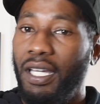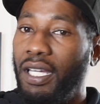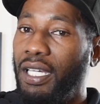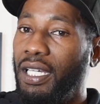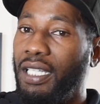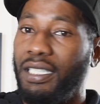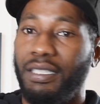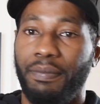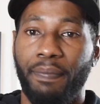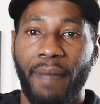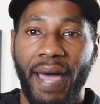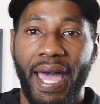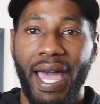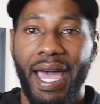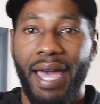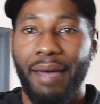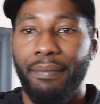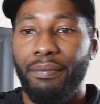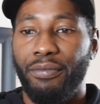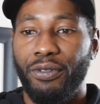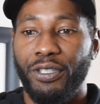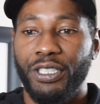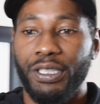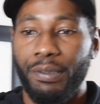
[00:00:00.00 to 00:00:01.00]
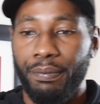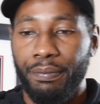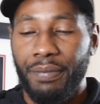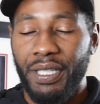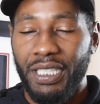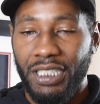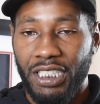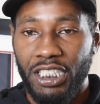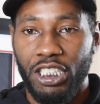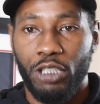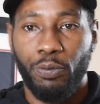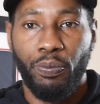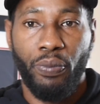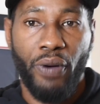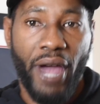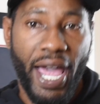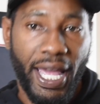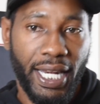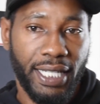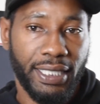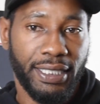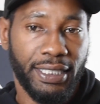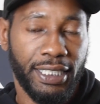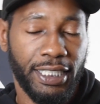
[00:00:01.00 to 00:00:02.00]
his bad business
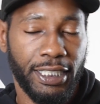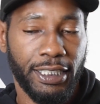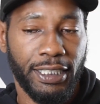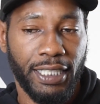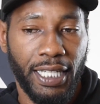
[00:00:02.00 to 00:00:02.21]
practices